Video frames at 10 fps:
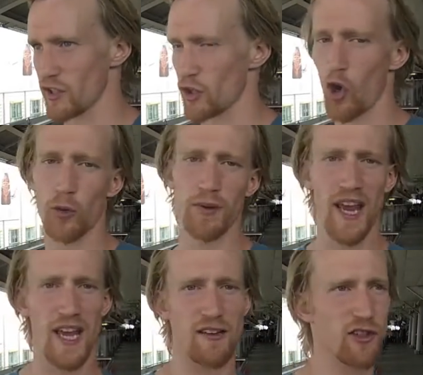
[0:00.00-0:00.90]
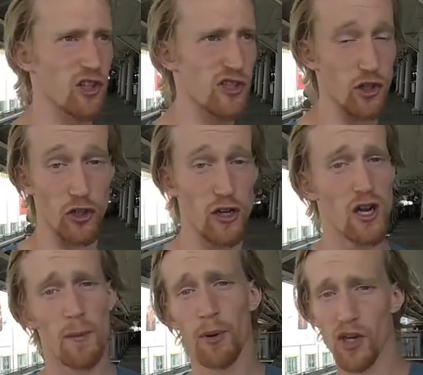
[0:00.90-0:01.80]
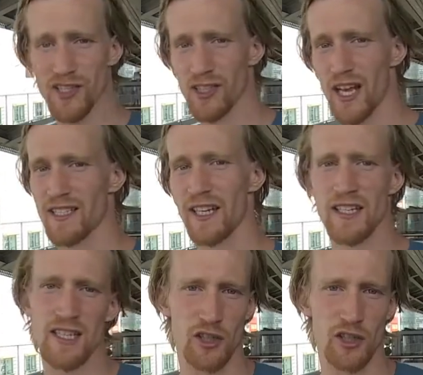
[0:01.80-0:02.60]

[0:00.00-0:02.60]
your old behaviors, your personal identity